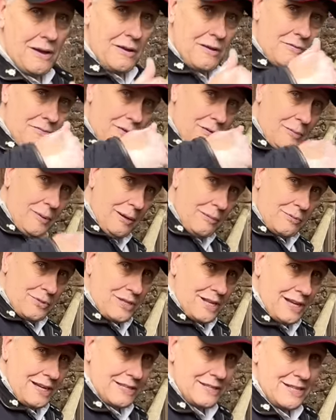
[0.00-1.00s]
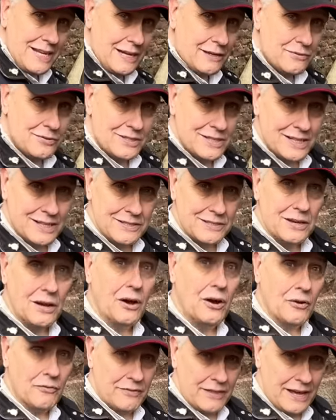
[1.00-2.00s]
from upstairs downstairs
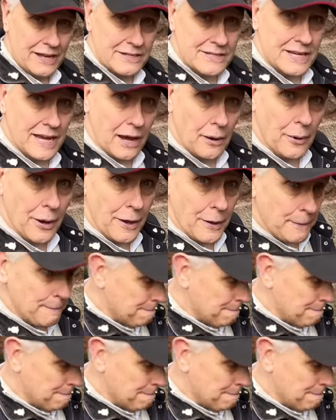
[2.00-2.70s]
of that tower